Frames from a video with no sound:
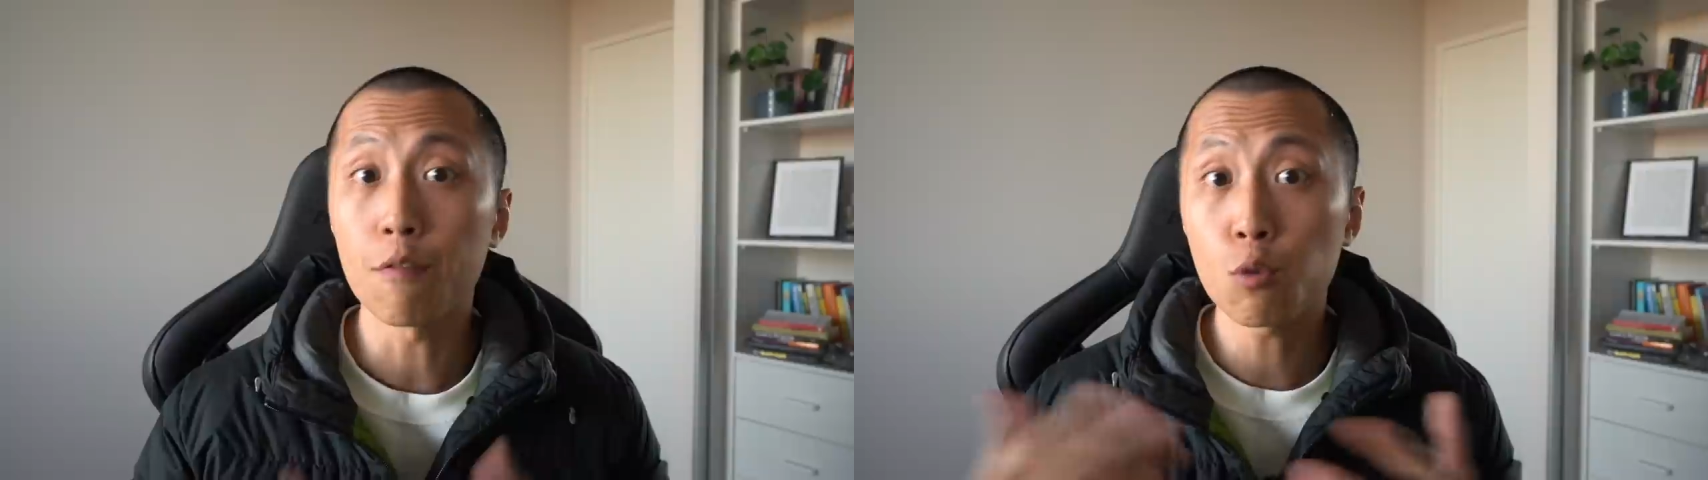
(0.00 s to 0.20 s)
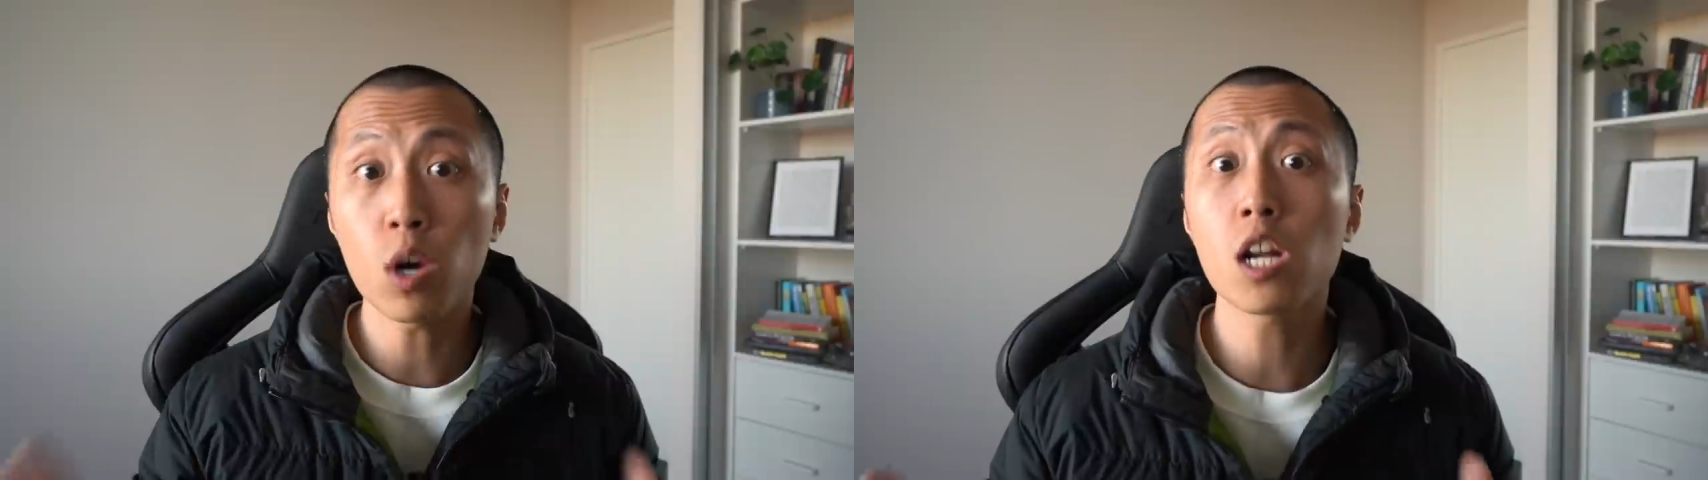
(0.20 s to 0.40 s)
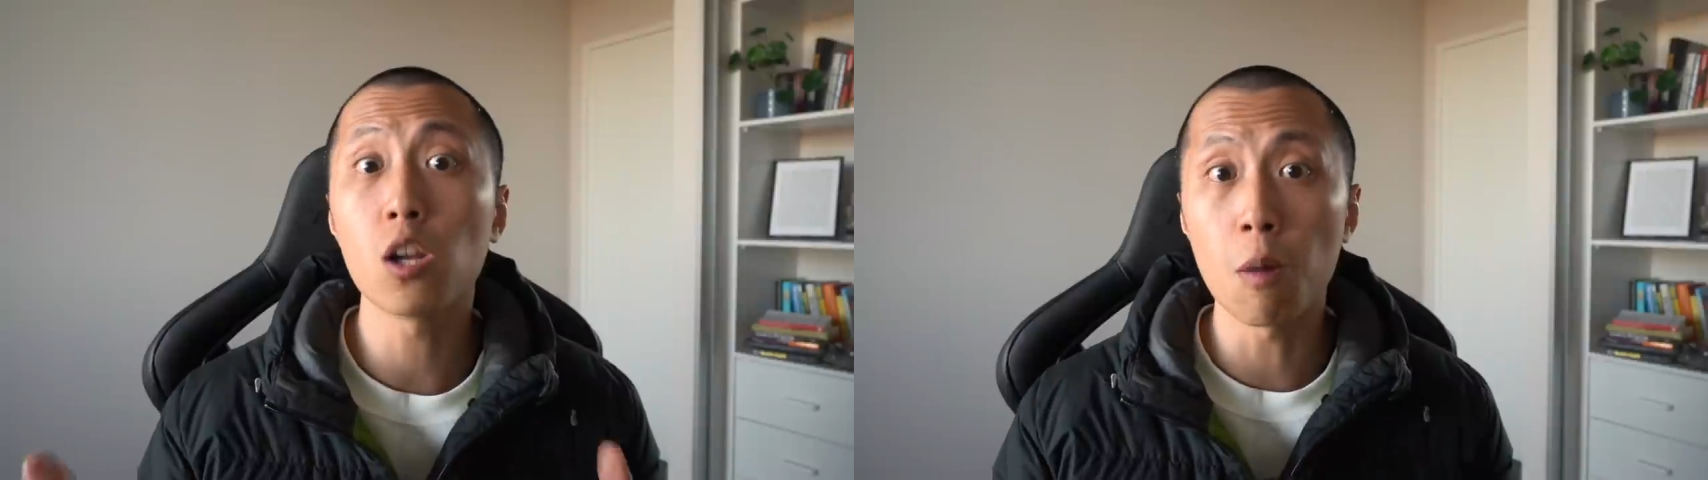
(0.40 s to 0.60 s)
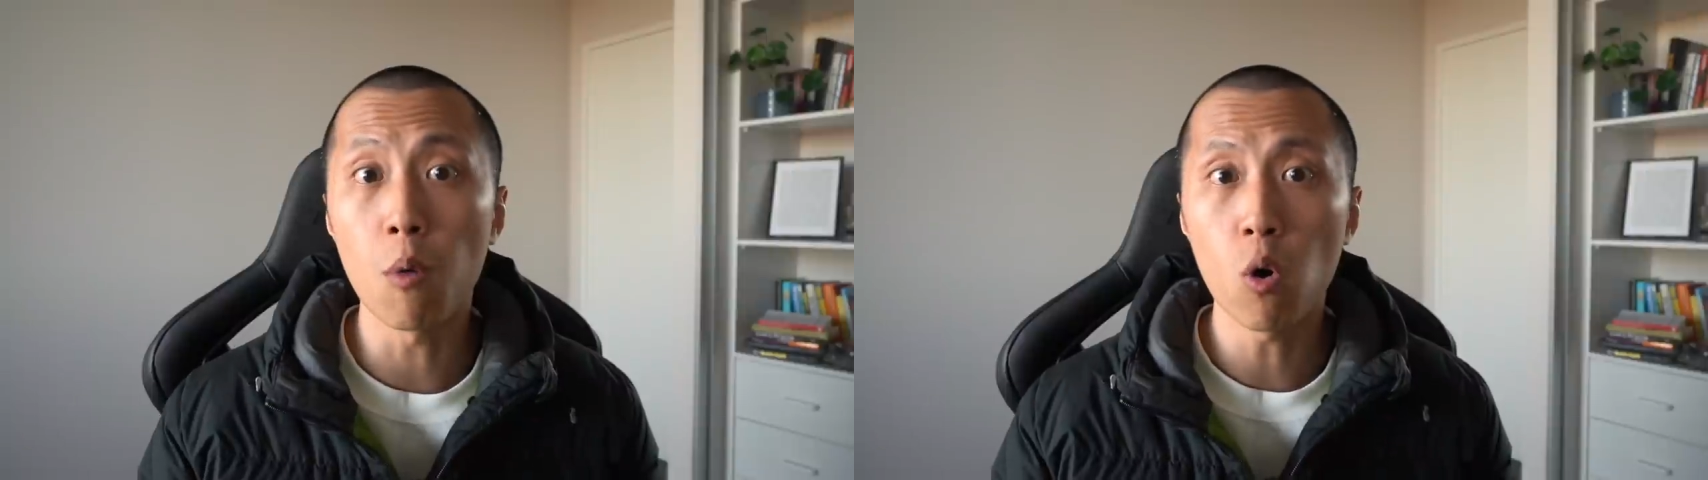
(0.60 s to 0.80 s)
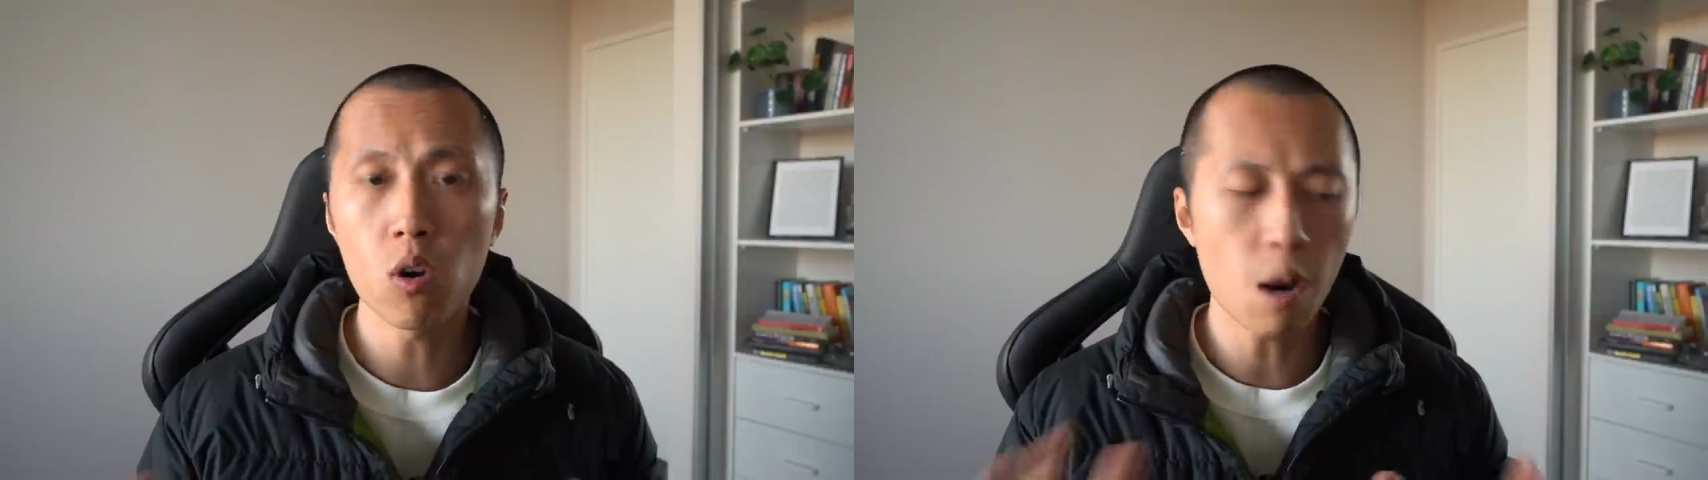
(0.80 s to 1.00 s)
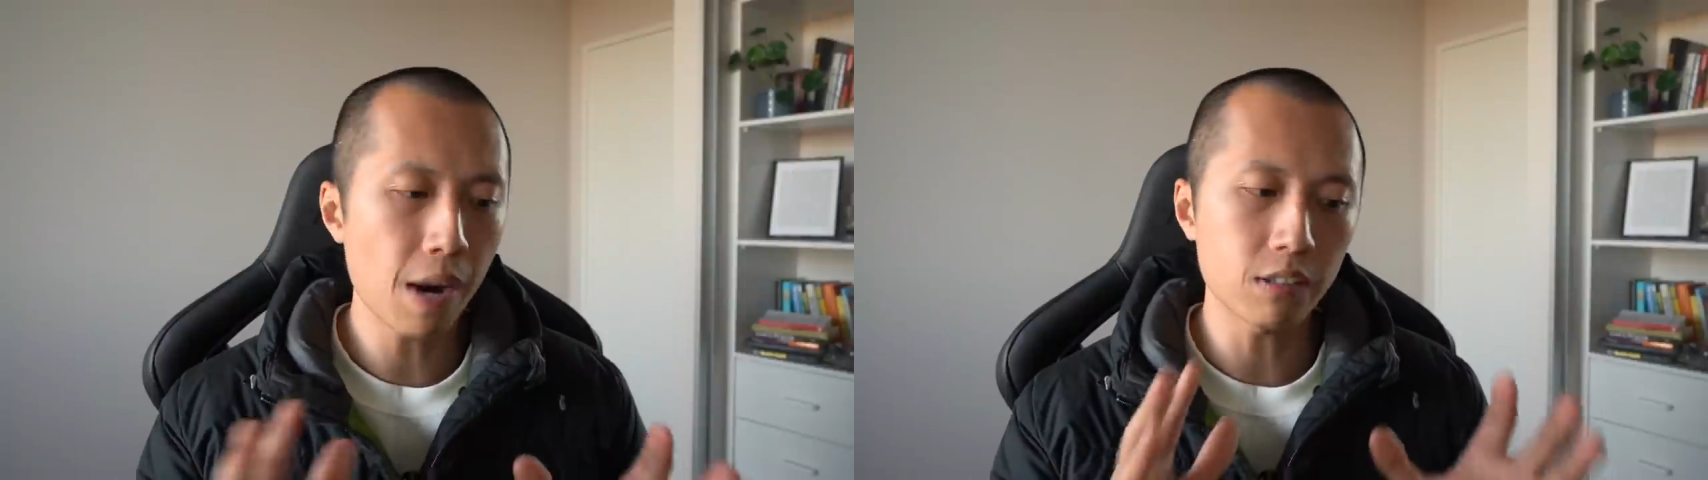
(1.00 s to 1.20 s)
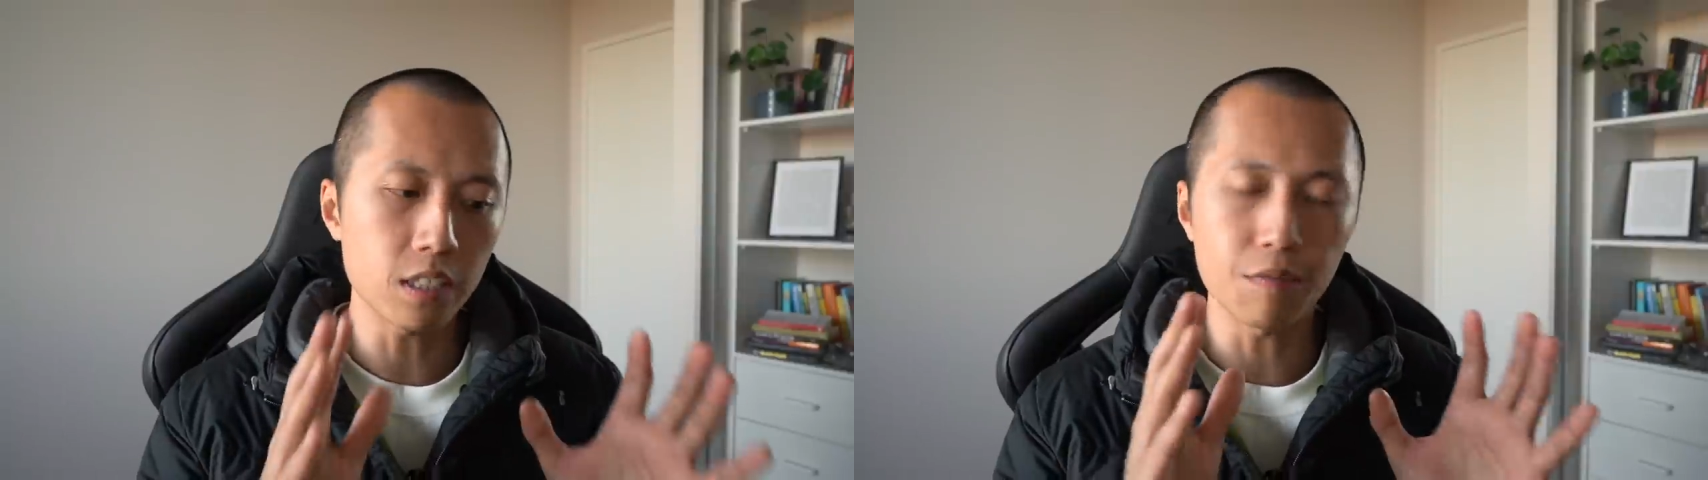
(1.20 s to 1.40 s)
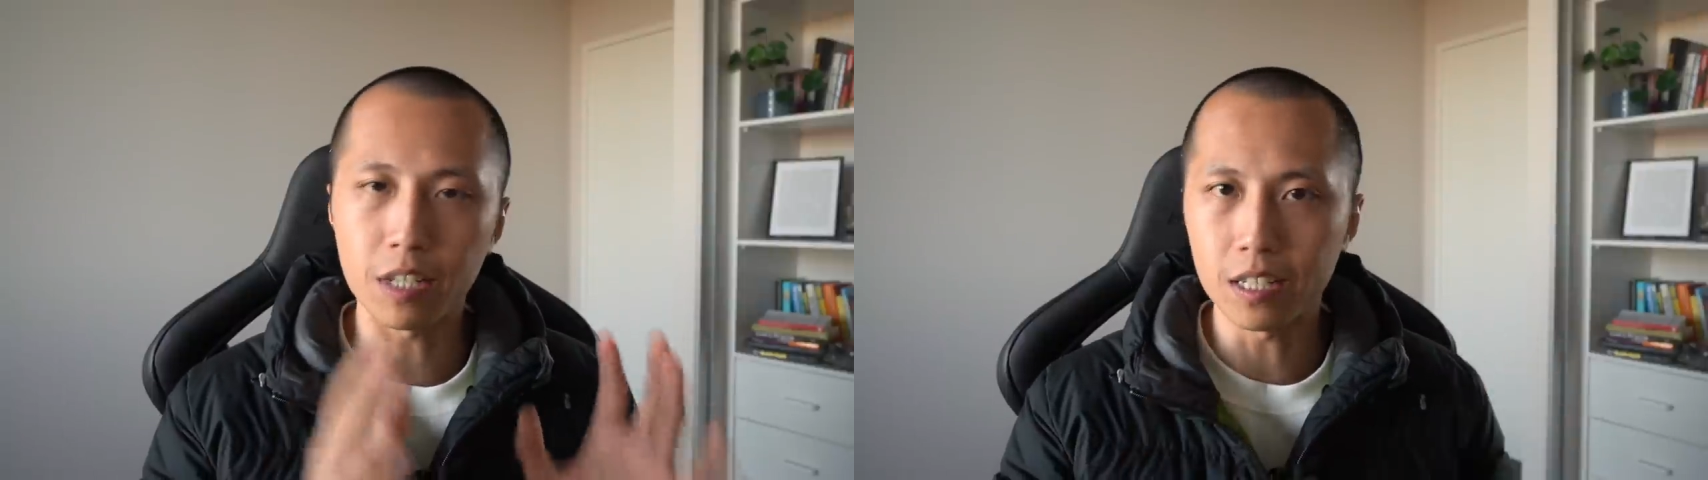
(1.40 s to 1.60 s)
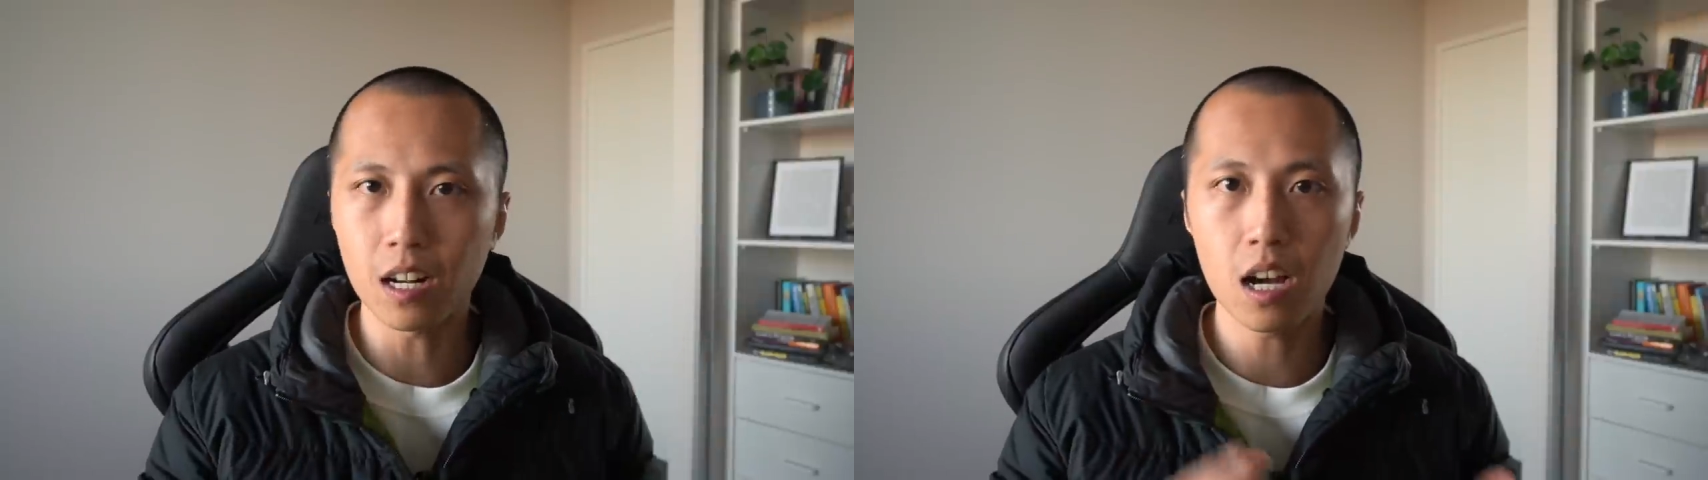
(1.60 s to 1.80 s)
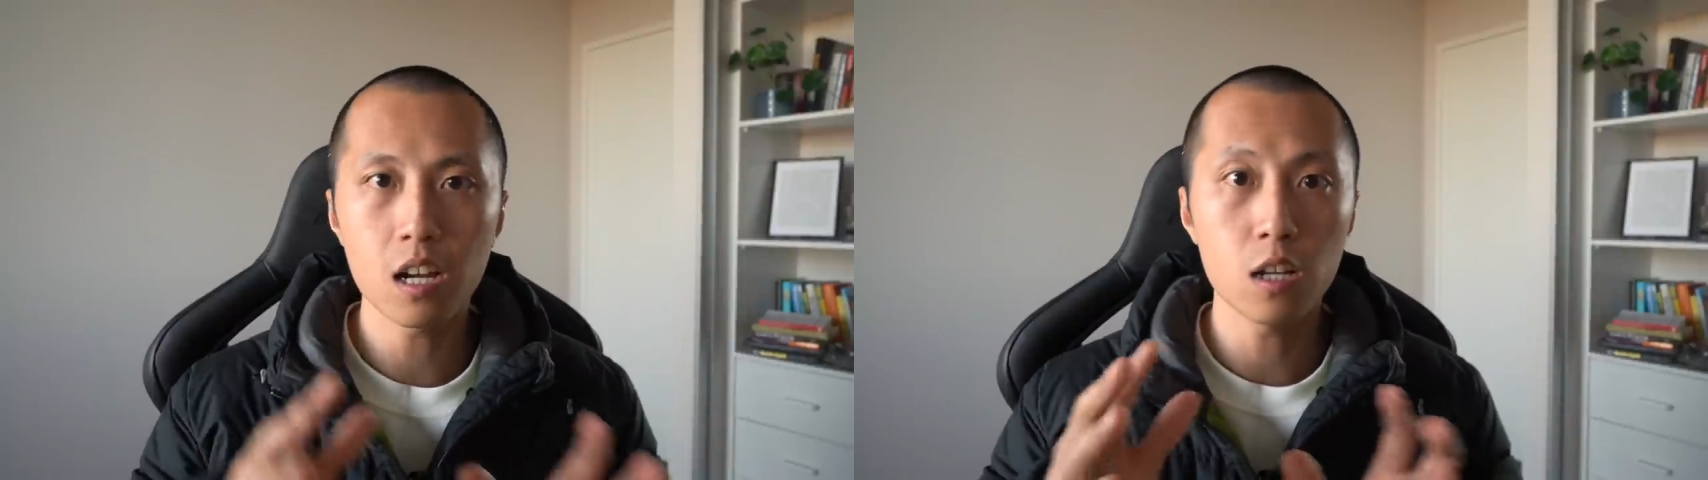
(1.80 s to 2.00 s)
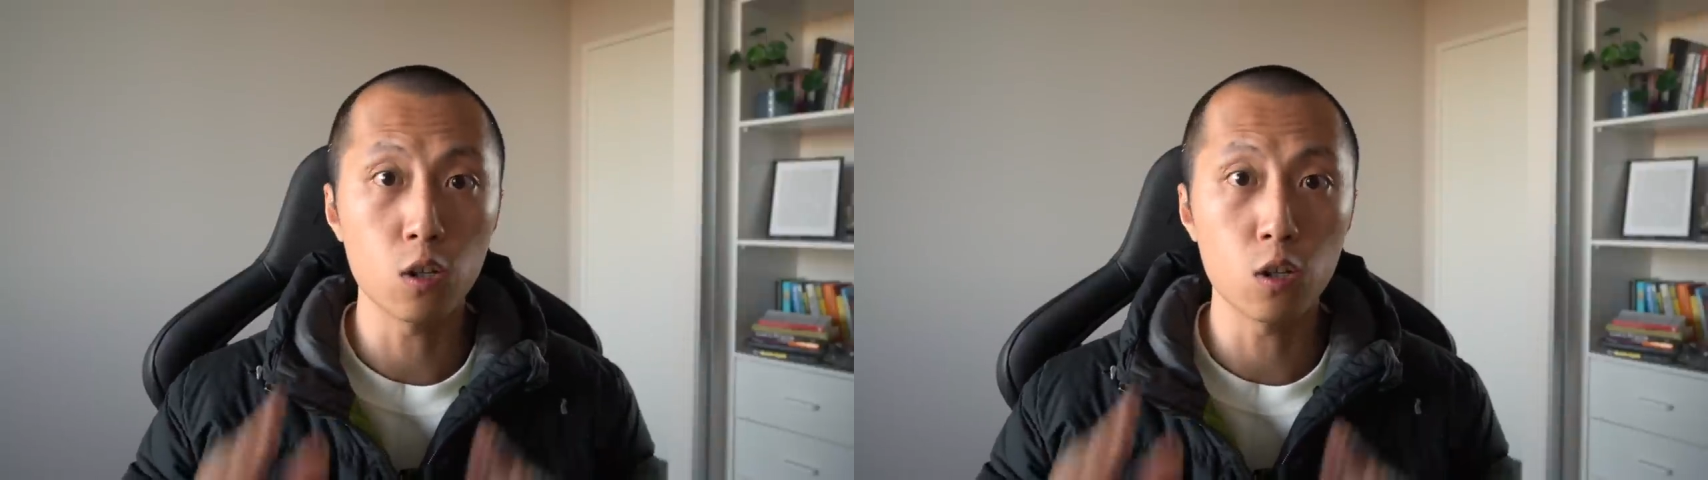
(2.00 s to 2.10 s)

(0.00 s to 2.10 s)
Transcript: If you want to learn more about these vanilla